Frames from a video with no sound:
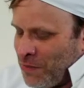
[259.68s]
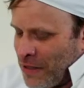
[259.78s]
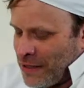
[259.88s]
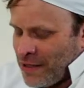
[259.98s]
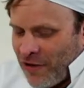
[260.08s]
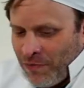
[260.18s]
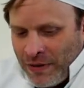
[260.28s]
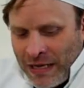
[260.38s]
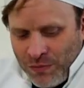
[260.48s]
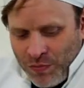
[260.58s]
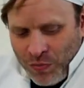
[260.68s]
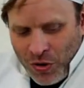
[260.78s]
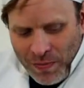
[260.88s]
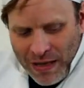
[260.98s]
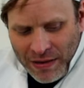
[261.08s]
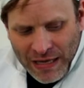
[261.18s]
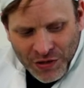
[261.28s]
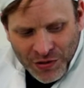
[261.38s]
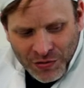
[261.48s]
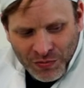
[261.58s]
It's tough. But then what about the
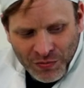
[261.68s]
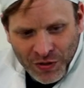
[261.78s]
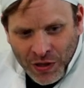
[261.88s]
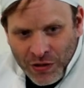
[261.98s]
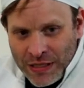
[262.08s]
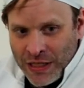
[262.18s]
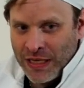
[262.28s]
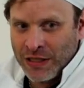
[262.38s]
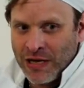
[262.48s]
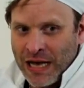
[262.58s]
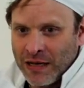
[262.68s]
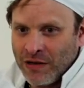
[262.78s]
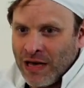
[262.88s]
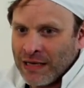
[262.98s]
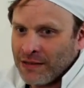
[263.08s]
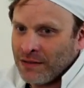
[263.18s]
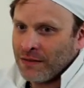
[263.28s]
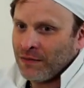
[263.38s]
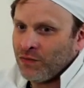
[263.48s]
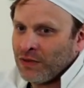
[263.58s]
actual, you know, you said you had your, your
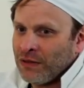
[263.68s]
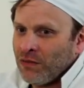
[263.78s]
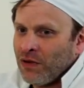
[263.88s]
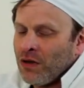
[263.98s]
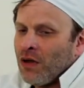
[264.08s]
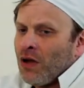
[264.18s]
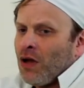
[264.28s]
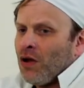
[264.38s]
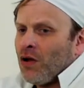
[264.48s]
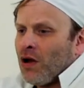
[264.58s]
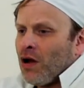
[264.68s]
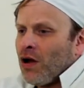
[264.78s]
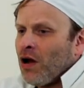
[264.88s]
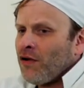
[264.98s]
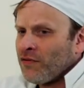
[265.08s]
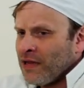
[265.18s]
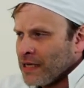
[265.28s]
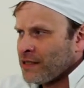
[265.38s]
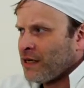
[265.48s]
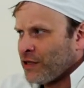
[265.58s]
accident. After the
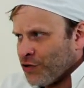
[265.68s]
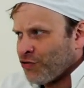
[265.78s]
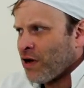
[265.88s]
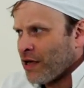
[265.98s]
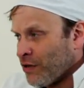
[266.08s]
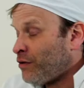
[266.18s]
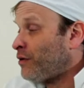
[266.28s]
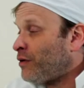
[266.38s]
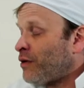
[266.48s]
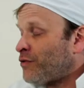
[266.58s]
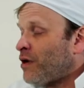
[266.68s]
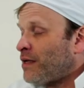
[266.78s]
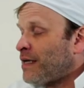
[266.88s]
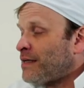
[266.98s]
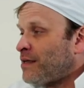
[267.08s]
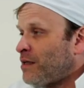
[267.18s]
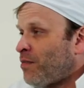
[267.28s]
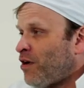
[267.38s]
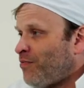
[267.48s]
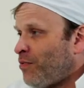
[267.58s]
accident you tried, you know, started testing the
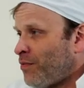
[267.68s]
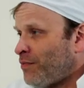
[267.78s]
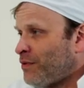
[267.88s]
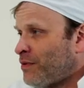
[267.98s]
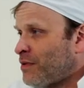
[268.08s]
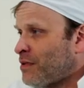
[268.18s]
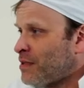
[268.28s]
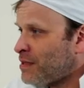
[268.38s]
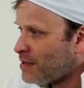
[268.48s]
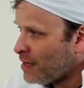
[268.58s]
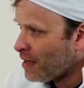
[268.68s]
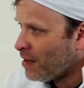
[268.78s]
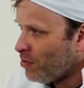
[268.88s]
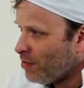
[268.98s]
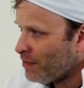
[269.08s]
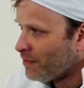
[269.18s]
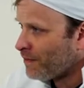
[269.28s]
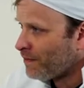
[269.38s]
bath bombs. Did it help?